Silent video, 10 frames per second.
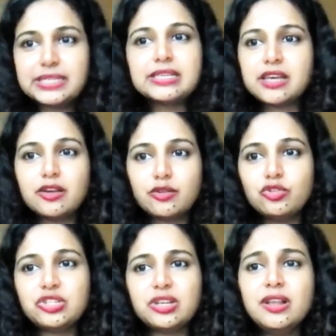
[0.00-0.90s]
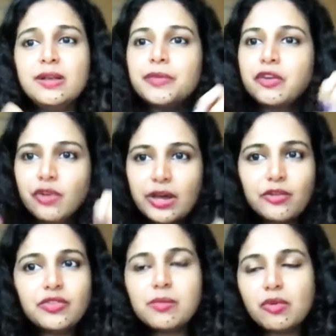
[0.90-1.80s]
pieces are crucial. If one
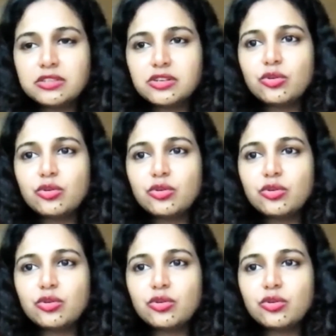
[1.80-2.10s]
of them also